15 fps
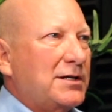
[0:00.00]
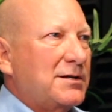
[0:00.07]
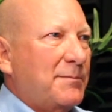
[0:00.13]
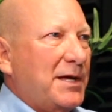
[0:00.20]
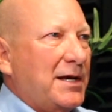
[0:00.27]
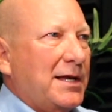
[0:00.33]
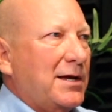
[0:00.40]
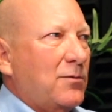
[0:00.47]

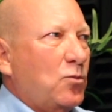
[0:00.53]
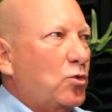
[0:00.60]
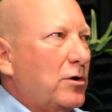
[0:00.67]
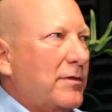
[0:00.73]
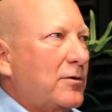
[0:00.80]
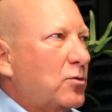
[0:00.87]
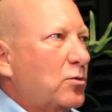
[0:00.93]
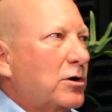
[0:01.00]
depending on where
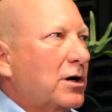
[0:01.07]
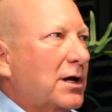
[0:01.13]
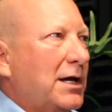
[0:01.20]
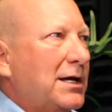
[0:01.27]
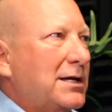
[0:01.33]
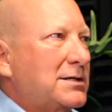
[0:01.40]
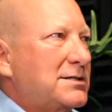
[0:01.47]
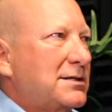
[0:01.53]
they're
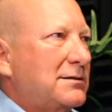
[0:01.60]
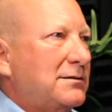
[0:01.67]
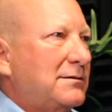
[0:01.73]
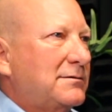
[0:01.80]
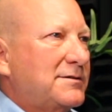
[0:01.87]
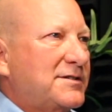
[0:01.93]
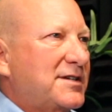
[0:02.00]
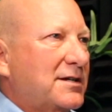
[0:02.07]
working,
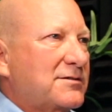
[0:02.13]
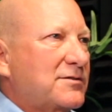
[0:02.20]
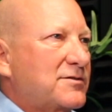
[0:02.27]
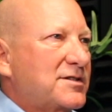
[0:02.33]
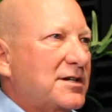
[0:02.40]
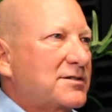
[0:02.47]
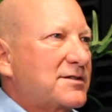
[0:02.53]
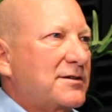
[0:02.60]
until 6 or
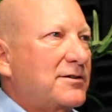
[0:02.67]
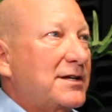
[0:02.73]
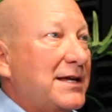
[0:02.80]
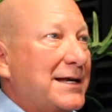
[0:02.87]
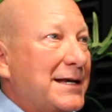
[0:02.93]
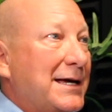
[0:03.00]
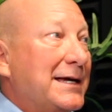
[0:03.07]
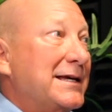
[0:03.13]
6:30
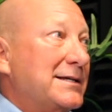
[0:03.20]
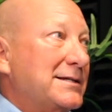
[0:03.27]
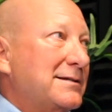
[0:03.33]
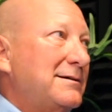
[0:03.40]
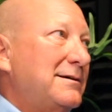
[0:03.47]
at night.